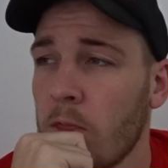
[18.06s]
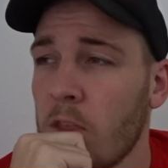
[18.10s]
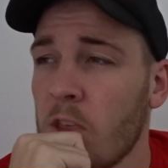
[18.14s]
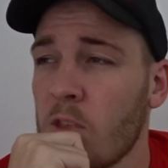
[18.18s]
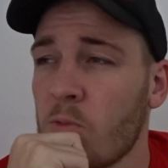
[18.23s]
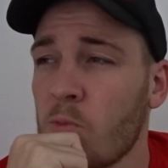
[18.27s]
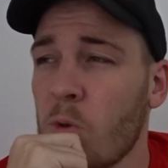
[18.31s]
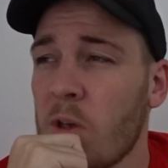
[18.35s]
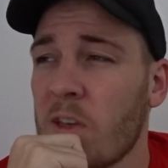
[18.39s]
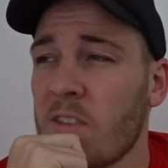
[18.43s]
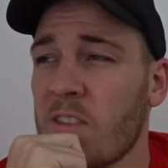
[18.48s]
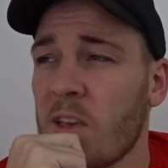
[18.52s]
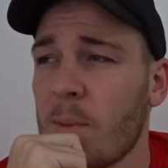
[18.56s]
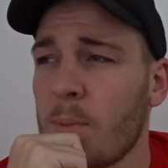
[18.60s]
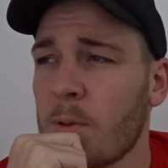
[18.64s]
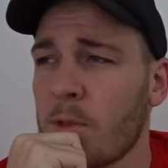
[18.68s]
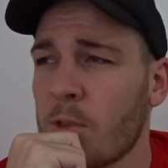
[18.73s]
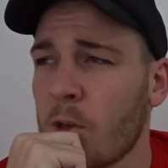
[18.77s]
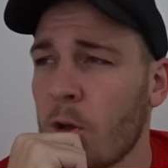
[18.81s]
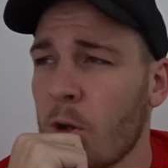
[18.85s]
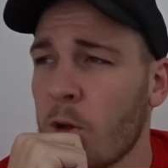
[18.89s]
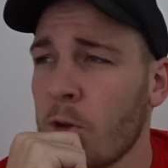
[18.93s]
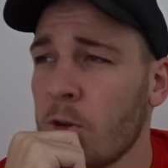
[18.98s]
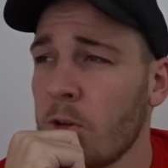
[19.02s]
This week's
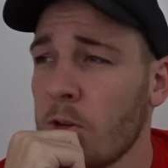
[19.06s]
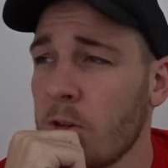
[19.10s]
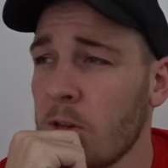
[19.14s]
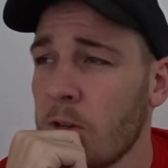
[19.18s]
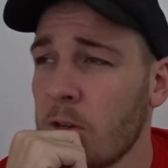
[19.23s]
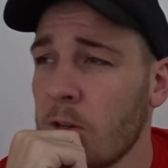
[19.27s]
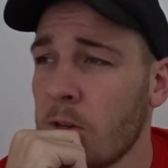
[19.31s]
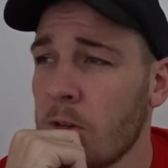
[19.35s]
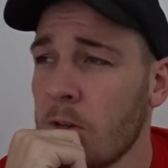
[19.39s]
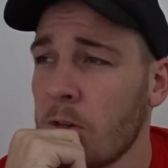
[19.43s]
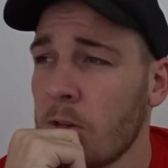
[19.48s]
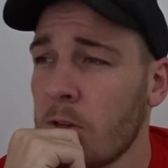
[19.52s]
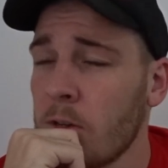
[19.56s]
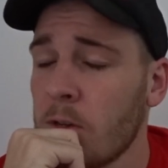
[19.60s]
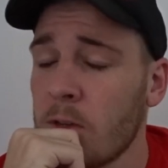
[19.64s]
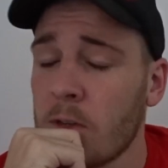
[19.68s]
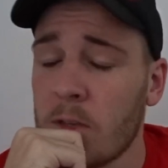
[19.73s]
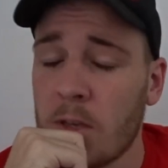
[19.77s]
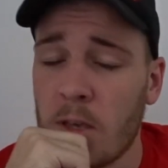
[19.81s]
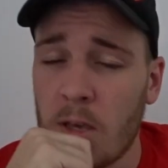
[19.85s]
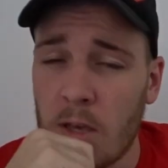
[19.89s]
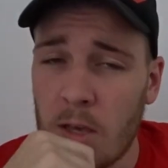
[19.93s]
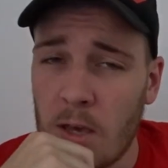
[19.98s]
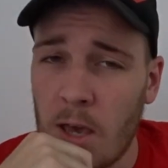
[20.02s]
episode,
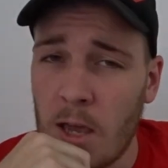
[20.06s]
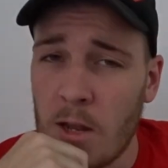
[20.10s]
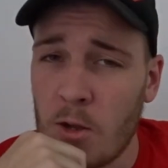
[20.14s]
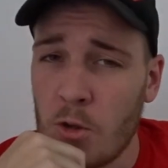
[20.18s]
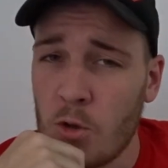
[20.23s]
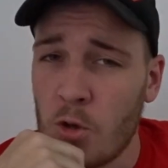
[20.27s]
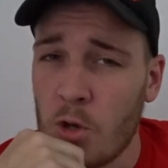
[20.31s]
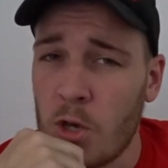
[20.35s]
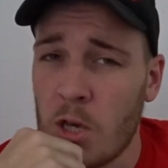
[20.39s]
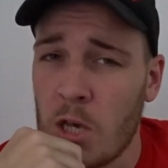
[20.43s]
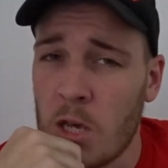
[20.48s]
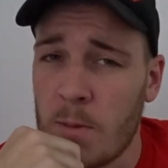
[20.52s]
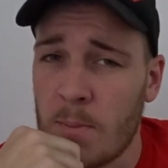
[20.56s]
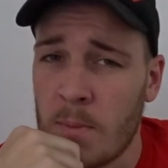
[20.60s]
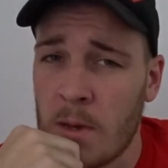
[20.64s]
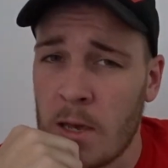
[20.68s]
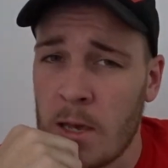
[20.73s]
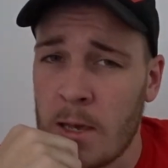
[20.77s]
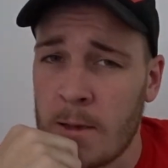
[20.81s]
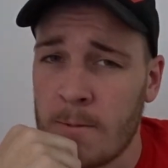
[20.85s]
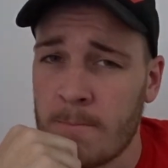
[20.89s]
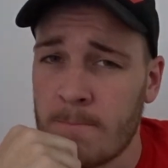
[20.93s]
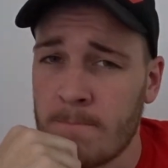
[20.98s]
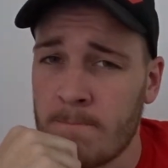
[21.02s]
Can You Hear
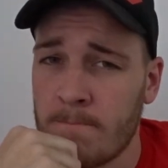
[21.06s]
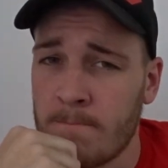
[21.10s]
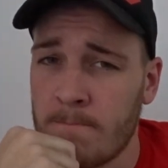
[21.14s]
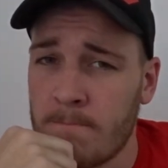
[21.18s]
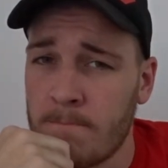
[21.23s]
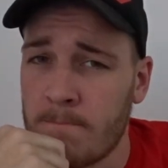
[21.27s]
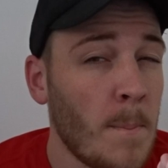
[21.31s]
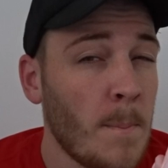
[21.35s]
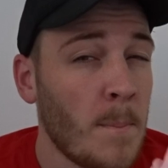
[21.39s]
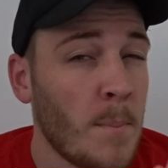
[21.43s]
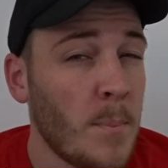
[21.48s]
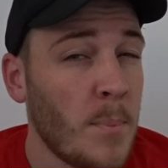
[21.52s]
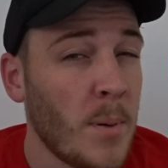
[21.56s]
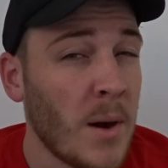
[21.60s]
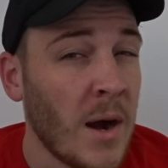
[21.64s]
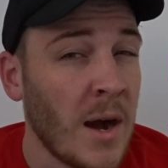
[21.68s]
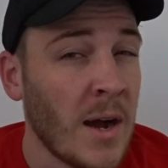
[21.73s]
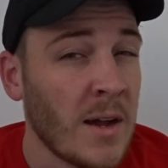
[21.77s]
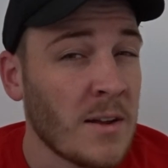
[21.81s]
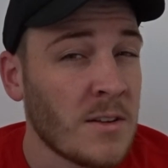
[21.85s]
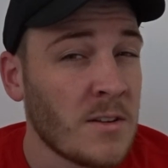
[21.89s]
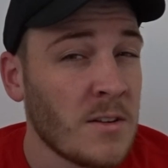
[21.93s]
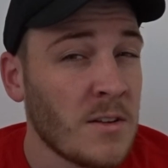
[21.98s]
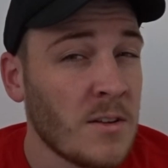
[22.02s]
Me?
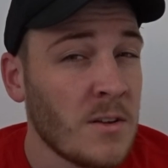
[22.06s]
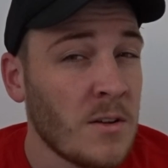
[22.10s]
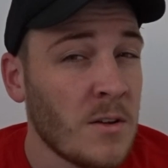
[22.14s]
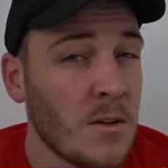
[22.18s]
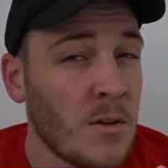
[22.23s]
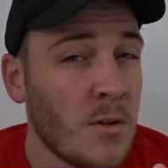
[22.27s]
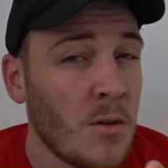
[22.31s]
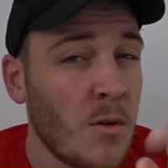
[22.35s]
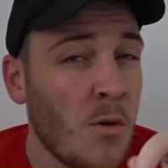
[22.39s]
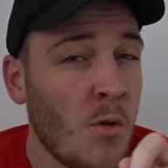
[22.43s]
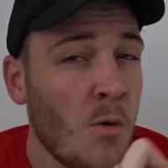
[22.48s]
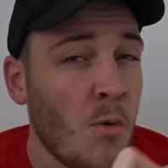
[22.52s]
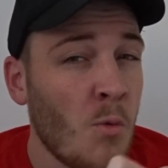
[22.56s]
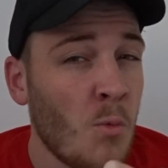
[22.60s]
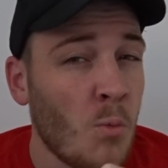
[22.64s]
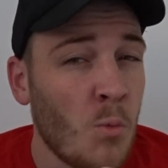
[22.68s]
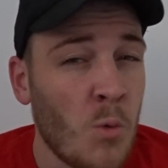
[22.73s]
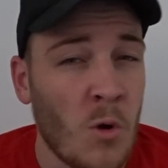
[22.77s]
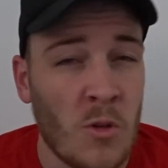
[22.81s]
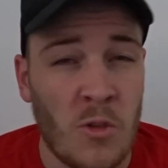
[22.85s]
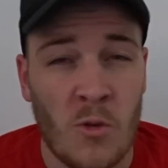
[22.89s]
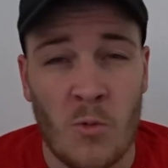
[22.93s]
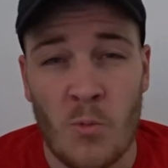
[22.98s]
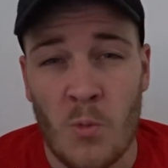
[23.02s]
But
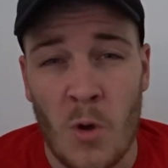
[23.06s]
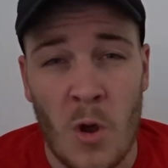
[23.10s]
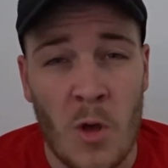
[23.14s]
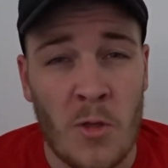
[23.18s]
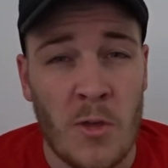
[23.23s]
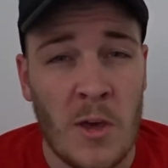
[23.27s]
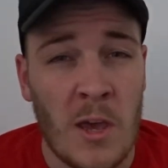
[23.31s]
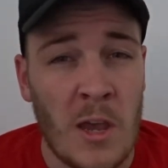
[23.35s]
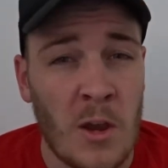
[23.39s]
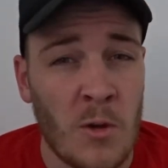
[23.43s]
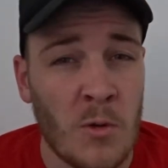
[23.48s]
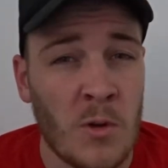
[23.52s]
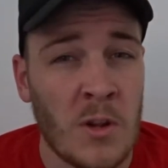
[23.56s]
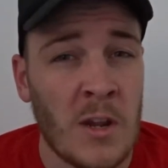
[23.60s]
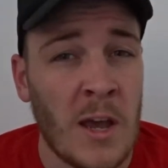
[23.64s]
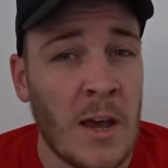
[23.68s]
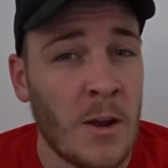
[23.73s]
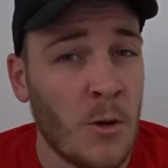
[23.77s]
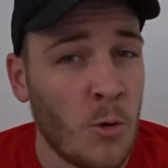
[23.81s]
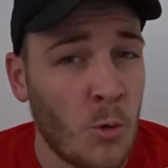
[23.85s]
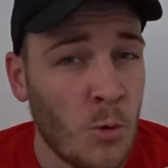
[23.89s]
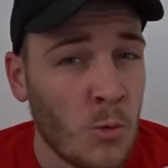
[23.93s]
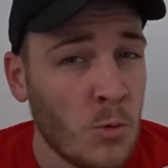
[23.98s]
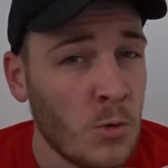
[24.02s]
was it worth hearing
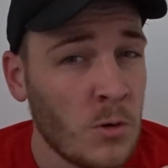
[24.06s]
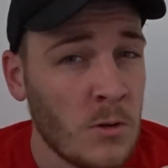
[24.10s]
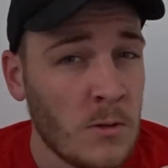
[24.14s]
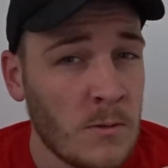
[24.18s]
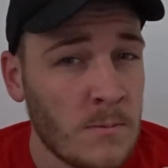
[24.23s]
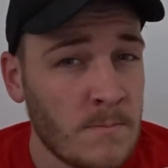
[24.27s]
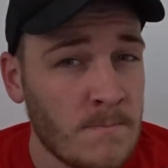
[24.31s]
at all?